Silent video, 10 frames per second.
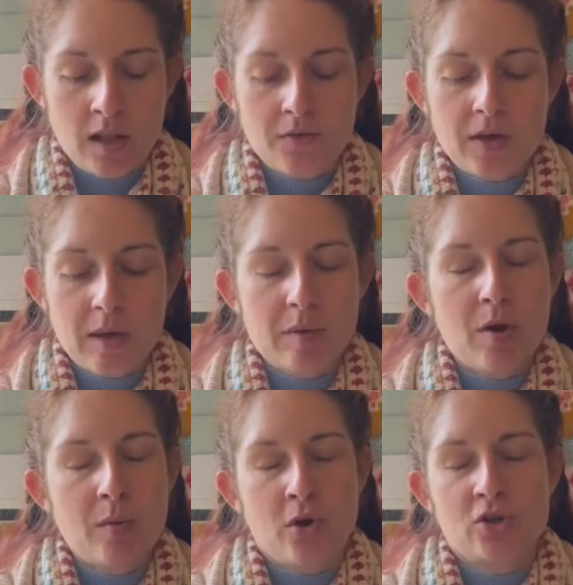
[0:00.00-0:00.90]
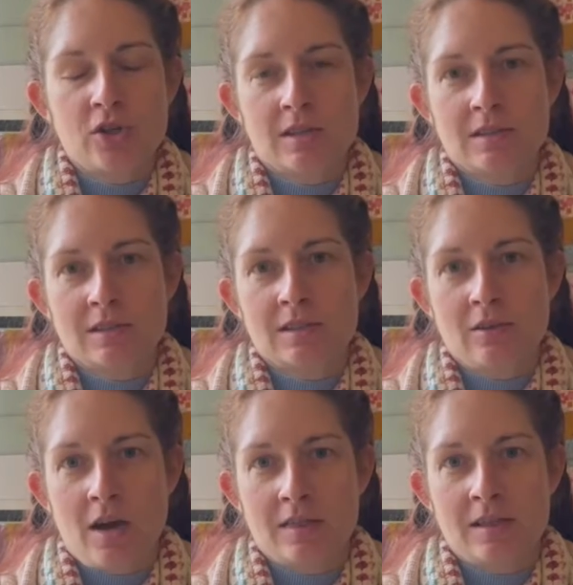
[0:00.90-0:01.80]
keeping my projects
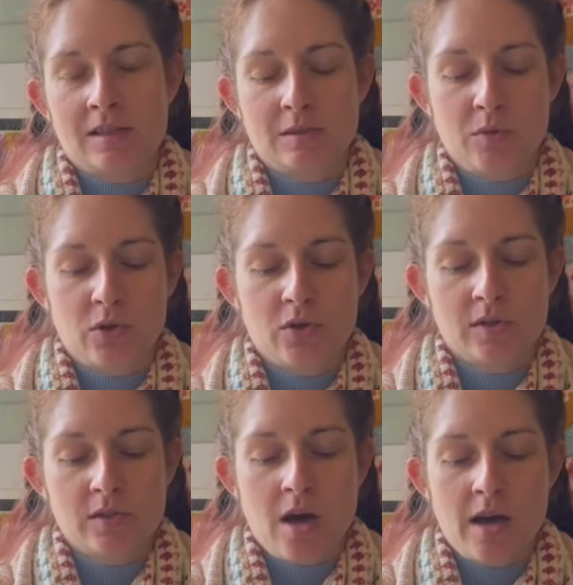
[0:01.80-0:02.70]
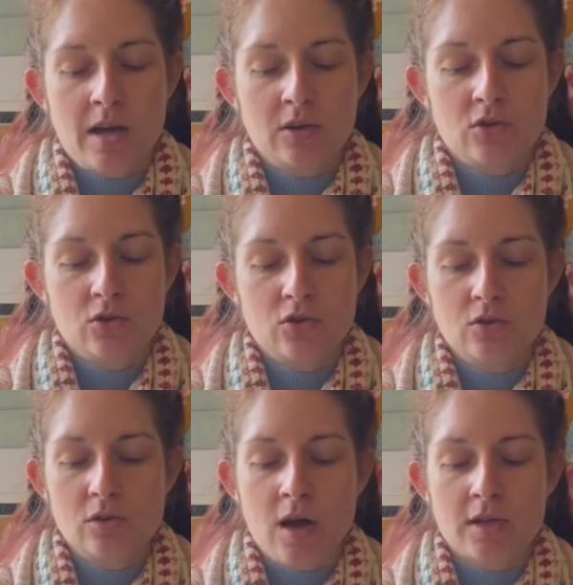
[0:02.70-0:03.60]
like this because I
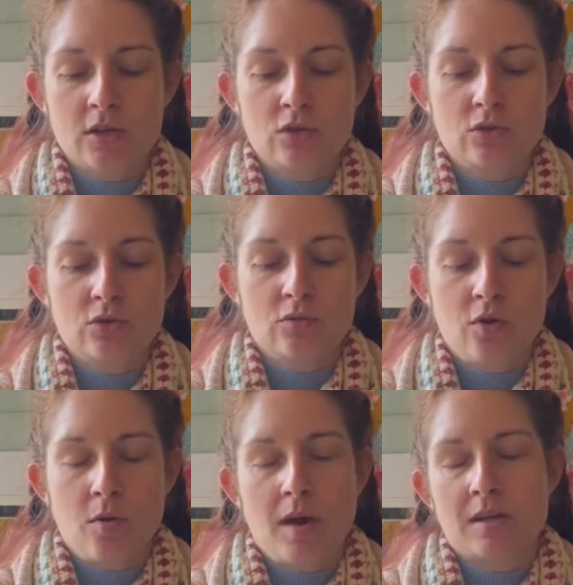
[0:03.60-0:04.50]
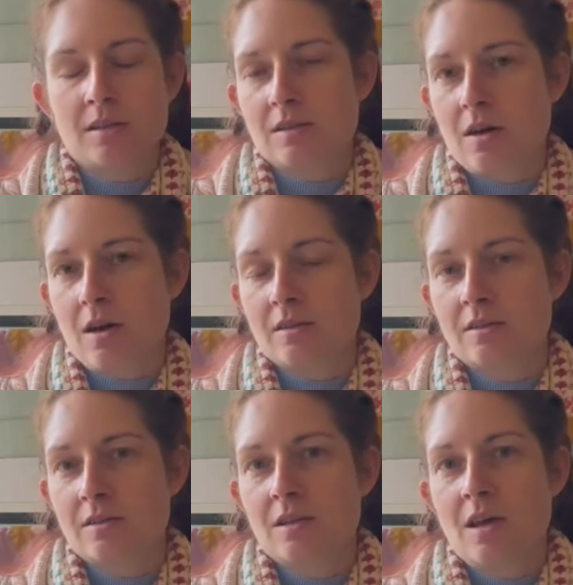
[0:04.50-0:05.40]
do like to
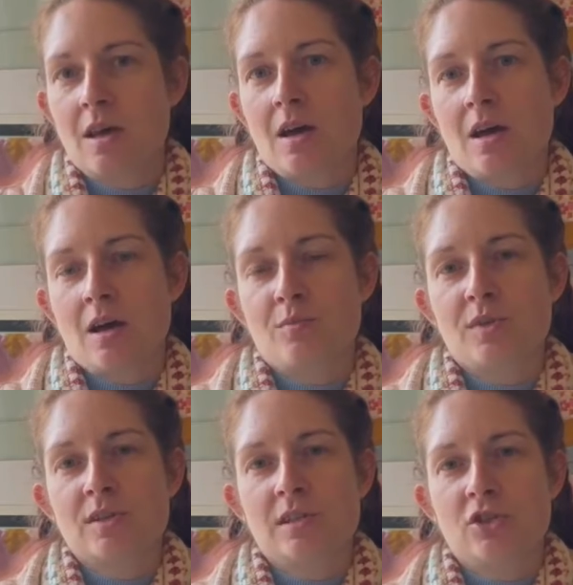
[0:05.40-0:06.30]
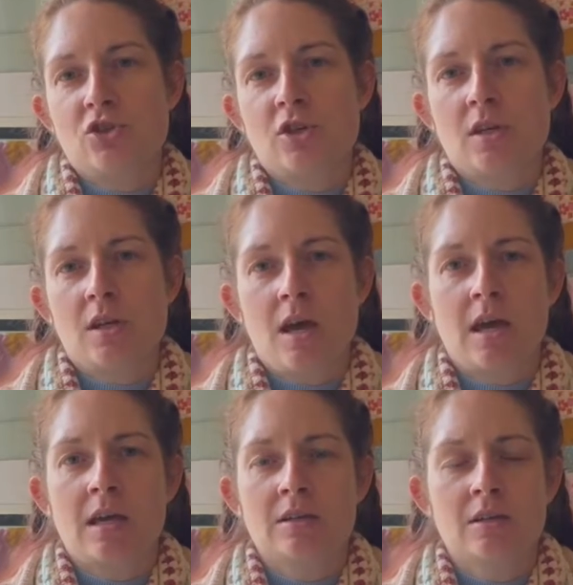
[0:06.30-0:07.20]
romanticize stitching
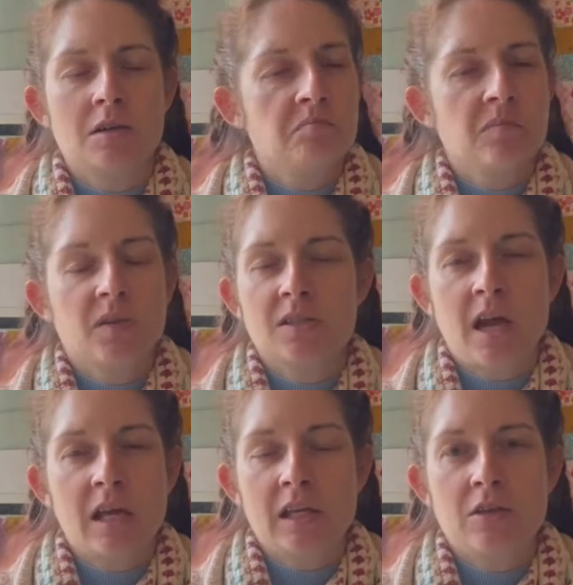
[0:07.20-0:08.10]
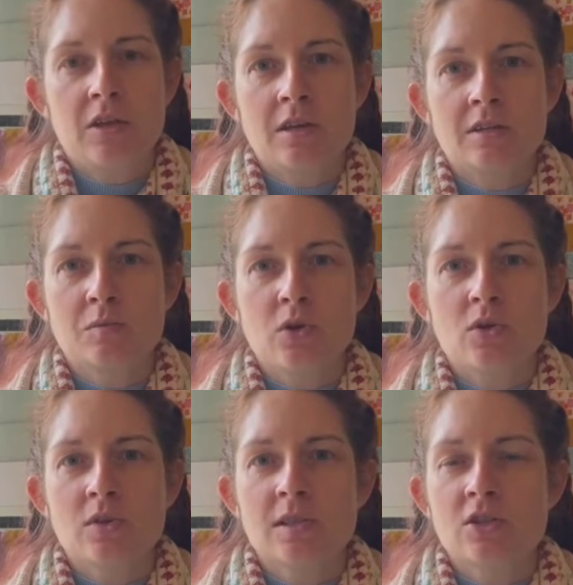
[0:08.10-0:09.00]
and daily things,
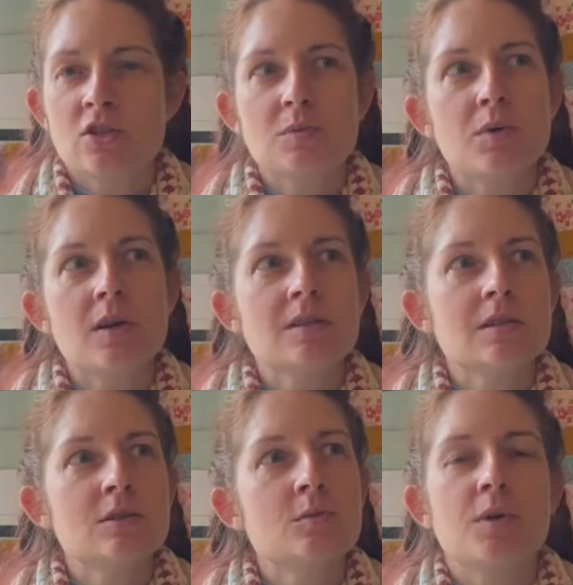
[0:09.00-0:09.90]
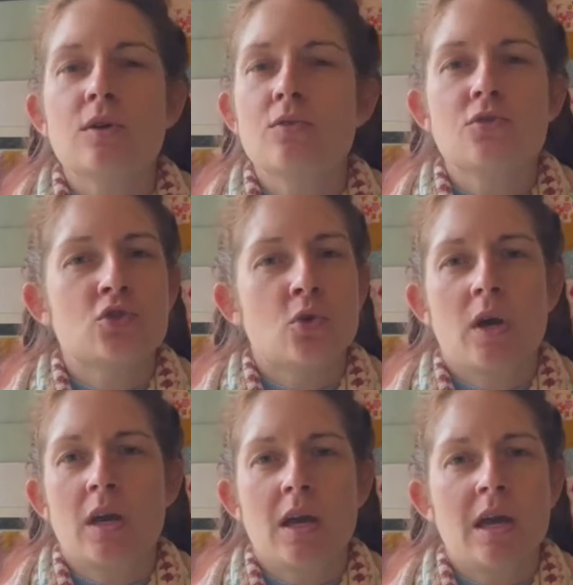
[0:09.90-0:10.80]
because it just brings a little bit of
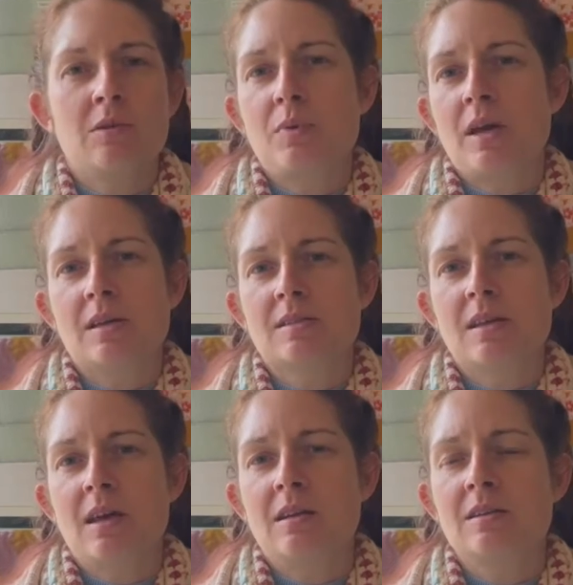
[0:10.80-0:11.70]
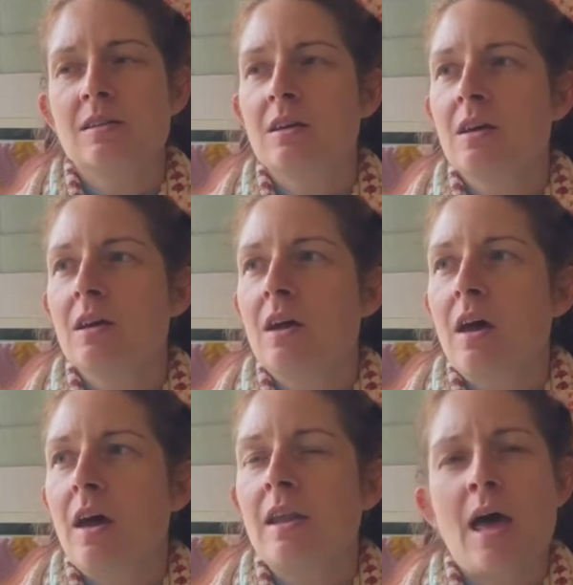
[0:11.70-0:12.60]
joy and peace and
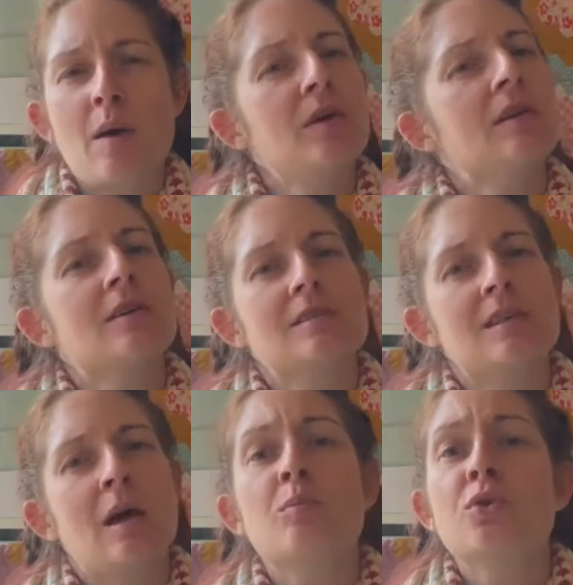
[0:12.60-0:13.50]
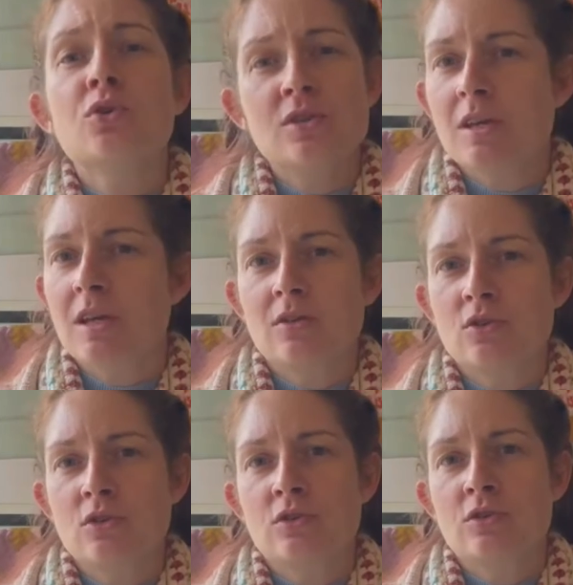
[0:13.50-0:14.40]
happiness and beauty
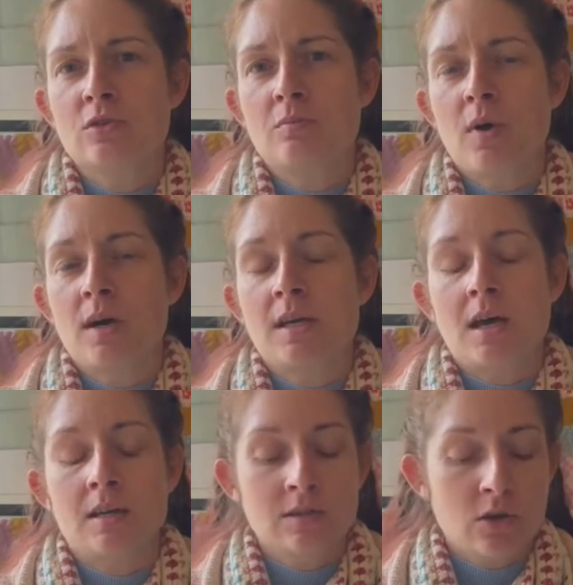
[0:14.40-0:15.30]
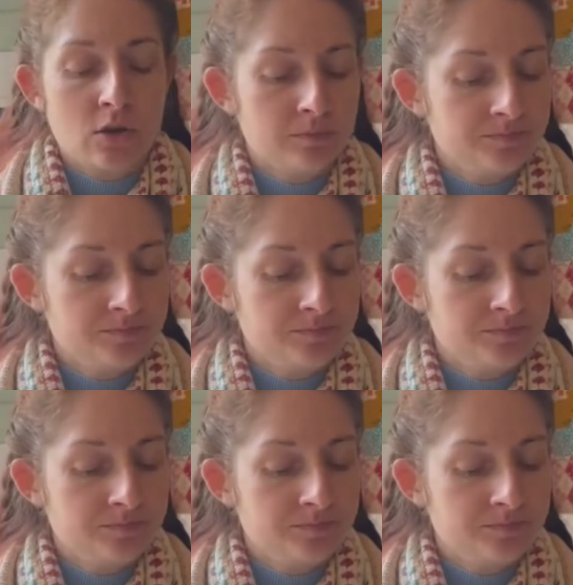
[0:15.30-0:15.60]
to my day. So,